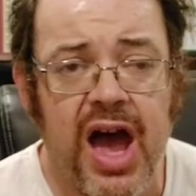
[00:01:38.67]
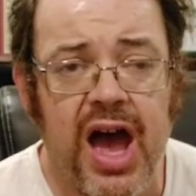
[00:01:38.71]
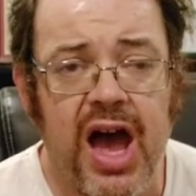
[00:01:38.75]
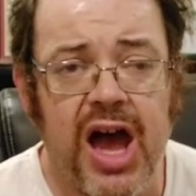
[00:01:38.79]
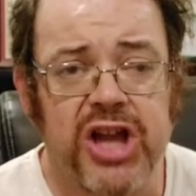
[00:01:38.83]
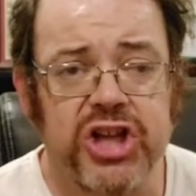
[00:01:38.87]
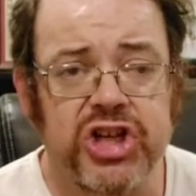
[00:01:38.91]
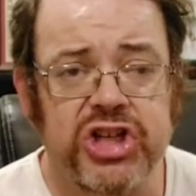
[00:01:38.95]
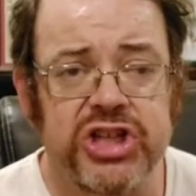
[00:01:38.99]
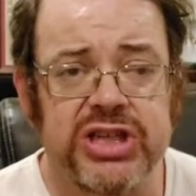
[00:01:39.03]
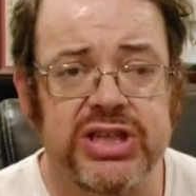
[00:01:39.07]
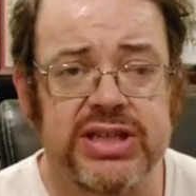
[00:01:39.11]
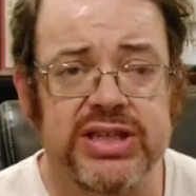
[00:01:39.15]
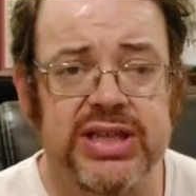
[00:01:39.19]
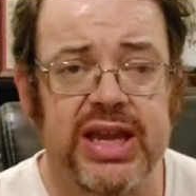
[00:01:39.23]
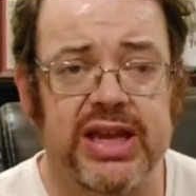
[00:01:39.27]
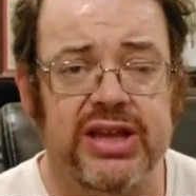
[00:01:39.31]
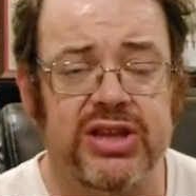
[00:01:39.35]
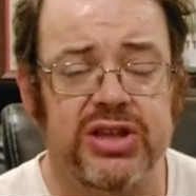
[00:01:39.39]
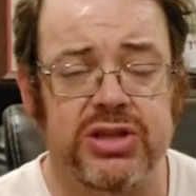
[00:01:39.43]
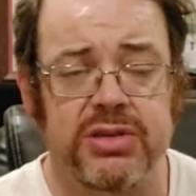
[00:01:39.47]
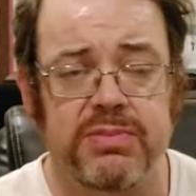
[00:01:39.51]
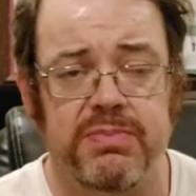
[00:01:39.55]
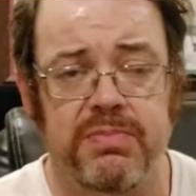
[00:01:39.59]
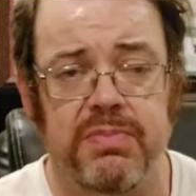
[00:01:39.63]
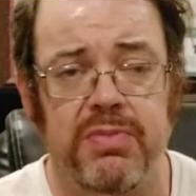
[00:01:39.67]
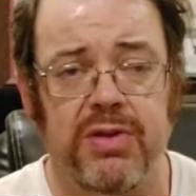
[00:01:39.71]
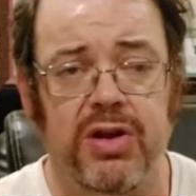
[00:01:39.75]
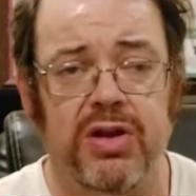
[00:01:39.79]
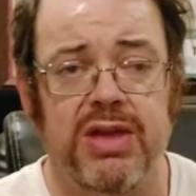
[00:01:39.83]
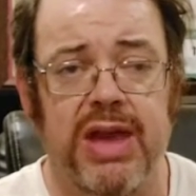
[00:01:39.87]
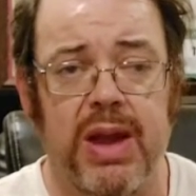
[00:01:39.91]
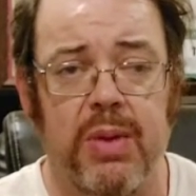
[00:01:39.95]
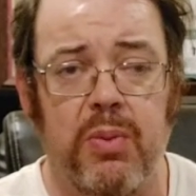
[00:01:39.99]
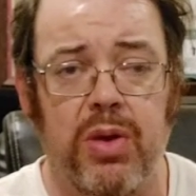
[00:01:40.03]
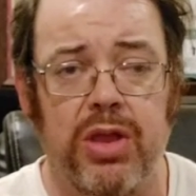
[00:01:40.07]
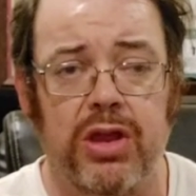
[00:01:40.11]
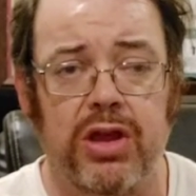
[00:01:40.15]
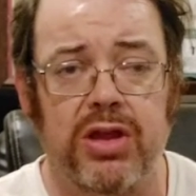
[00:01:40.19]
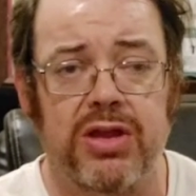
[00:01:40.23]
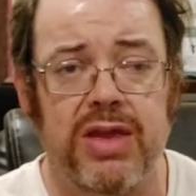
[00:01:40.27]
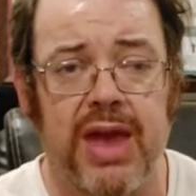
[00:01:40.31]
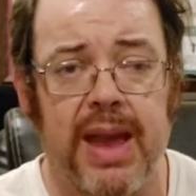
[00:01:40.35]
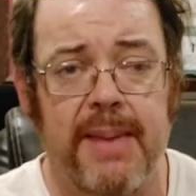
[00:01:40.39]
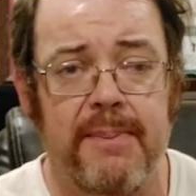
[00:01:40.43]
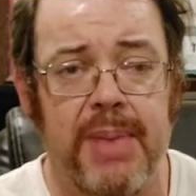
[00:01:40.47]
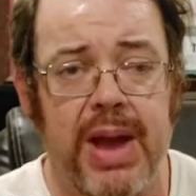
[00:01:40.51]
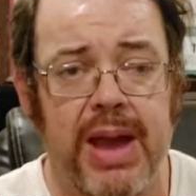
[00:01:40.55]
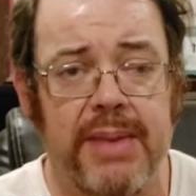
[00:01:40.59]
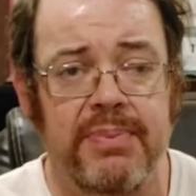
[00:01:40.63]
Uh, she sees like looks like what
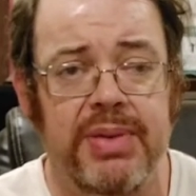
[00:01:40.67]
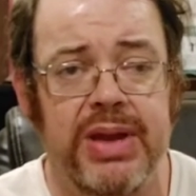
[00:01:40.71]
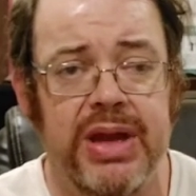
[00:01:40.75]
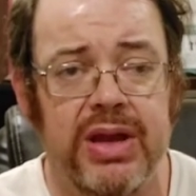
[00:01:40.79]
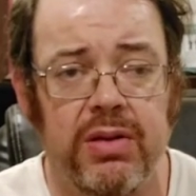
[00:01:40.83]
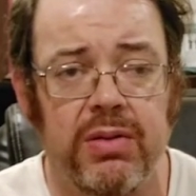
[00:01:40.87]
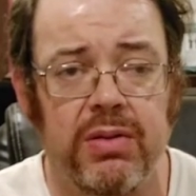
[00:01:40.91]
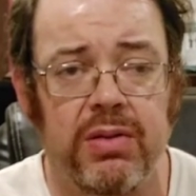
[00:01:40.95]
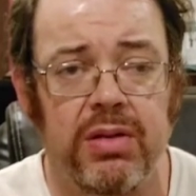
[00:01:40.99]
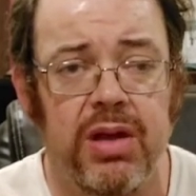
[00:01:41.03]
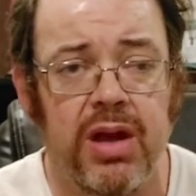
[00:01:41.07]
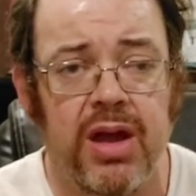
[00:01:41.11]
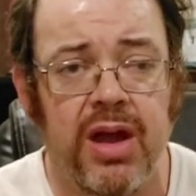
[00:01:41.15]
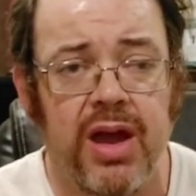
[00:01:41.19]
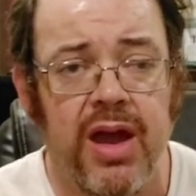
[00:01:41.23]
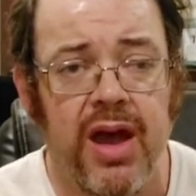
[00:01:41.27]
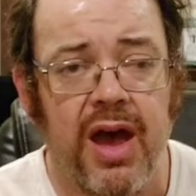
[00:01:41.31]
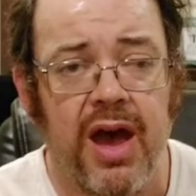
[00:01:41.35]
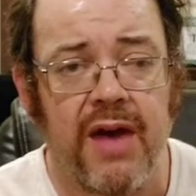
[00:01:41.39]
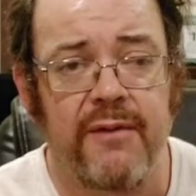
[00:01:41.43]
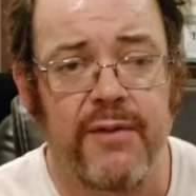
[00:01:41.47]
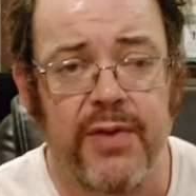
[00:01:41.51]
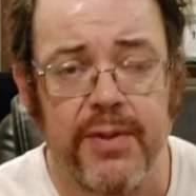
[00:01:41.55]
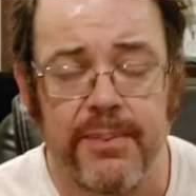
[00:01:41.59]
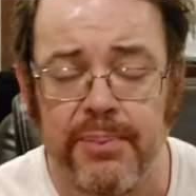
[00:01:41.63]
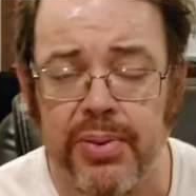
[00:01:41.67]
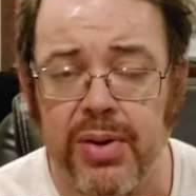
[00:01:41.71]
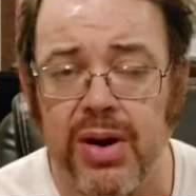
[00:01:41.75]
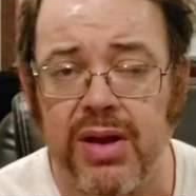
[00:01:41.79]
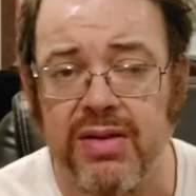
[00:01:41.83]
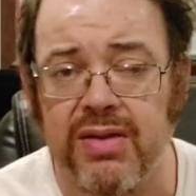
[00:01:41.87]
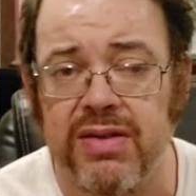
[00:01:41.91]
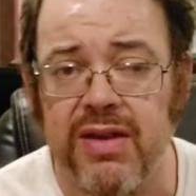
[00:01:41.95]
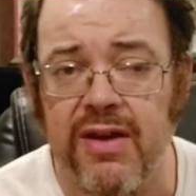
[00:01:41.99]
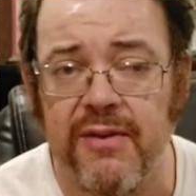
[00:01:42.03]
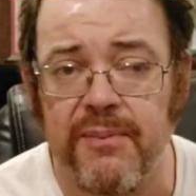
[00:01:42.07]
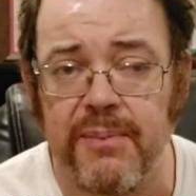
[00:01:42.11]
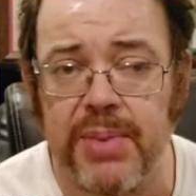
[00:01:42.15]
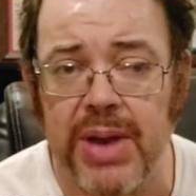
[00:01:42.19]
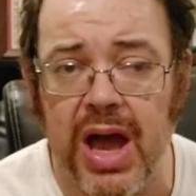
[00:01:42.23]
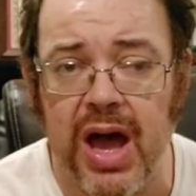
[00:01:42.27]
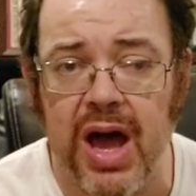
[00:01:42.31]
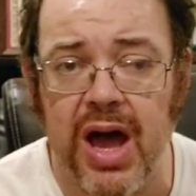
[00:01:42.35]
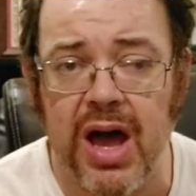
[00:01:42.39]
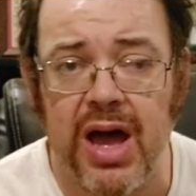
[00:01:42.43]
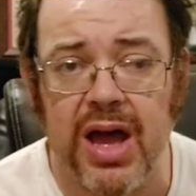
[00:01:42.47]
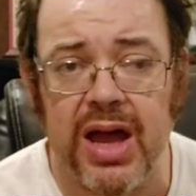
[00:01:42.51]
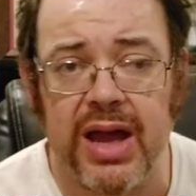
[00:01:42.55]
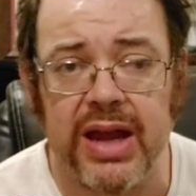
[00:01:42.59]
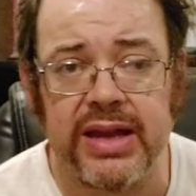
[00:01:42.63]
looks like bipedal footprints left
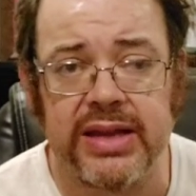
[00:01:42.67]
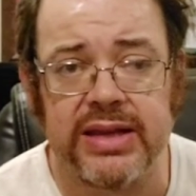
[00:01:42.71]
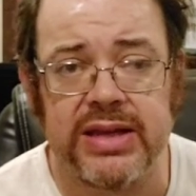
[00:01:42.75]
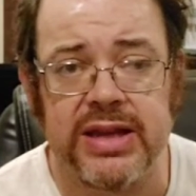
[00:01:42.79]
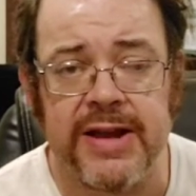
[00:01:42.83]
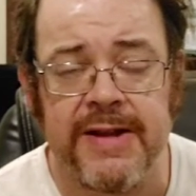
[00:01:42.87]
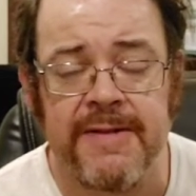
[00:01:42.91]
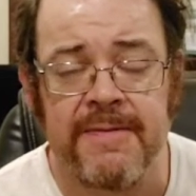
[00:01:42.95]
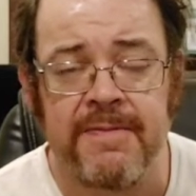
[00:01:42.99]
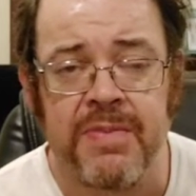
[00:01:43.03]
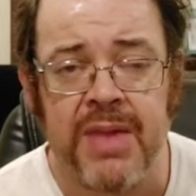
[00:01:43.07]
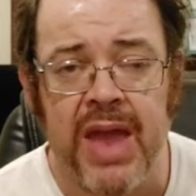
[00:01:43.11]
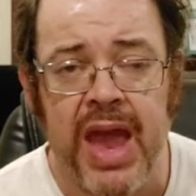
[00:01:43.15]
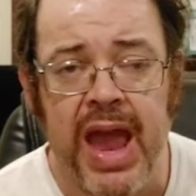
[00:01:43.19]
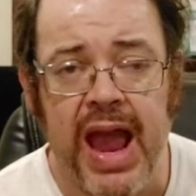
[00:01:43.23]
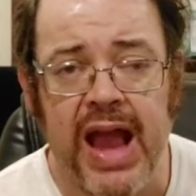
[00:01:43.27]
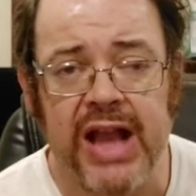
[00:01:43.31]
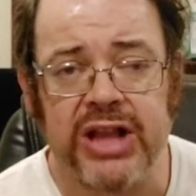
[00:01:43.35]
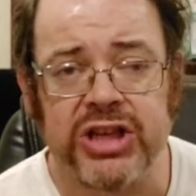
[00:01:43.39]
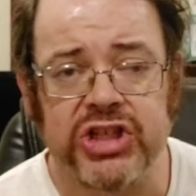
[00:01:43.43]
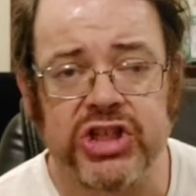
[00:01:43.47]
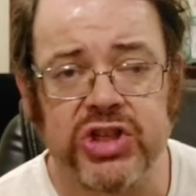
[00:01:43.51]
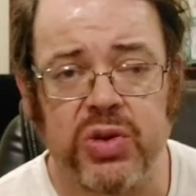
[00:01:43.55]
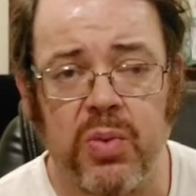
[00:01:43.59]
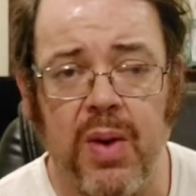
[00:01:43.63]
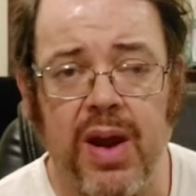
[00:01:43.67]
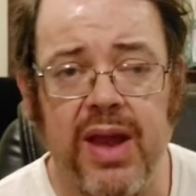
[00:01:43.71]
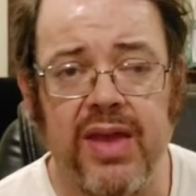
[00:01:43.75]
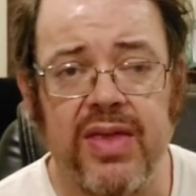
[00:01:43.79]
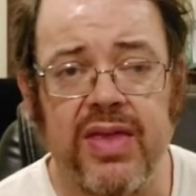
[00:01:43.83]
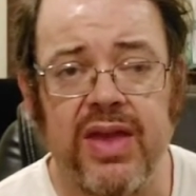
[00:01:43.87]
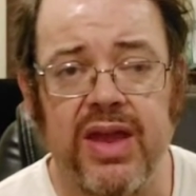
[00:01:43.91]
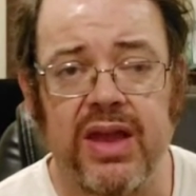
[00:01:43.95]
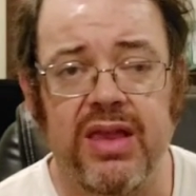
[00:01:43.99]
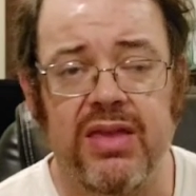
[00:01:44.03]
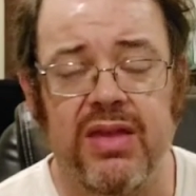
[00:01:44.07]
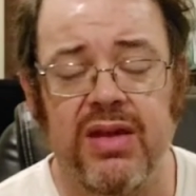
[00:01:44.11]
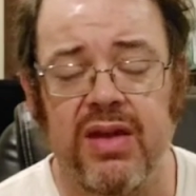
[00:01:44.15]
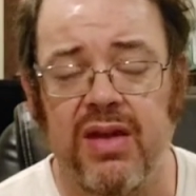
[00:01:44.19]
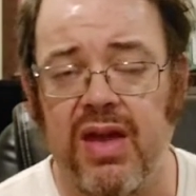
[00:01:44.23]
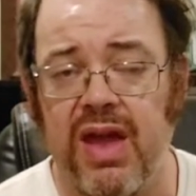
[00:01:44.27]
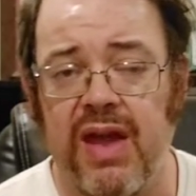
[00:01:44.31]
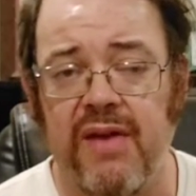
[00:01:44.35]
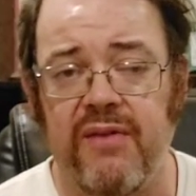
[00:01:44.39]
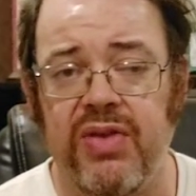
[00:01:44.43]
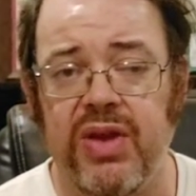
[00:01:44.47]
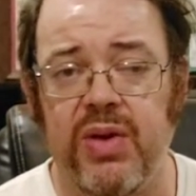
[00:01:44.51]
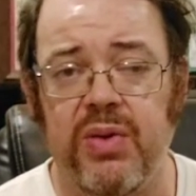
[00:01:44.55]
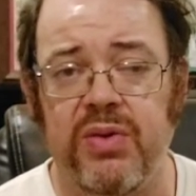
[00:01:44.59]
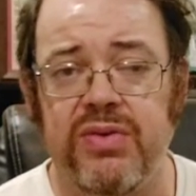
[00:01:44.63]
behind, and just the way that
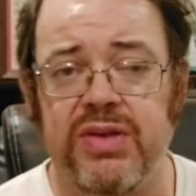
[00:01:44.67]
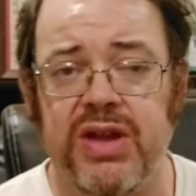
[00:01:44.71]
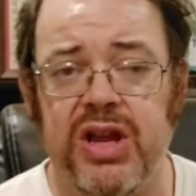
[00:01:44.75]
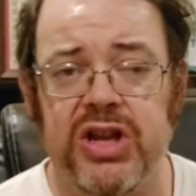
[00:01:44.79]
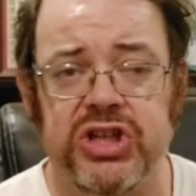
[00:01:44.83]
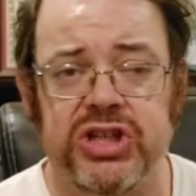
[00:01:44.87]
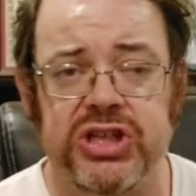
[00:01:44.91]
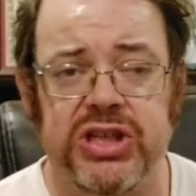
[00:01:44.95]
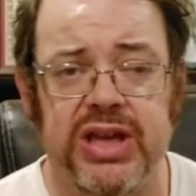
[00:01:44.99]
everything was done.